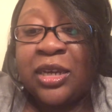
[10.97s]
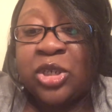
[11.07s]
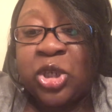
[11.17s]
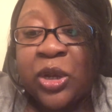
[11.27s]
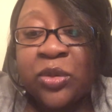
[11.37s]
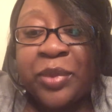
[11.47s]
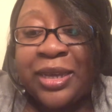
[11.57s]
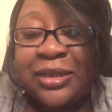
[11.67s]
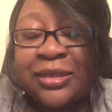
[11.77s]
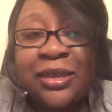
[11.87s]

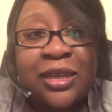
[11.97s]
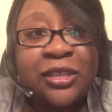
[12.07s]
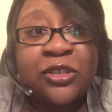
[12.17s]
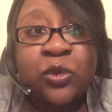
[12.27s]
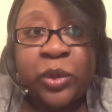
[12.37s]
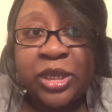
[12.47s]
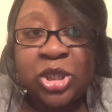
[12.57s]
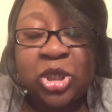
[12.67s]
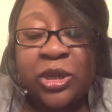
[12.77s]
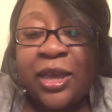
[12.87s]
Jailbait and
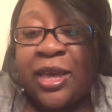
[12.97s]
Switch.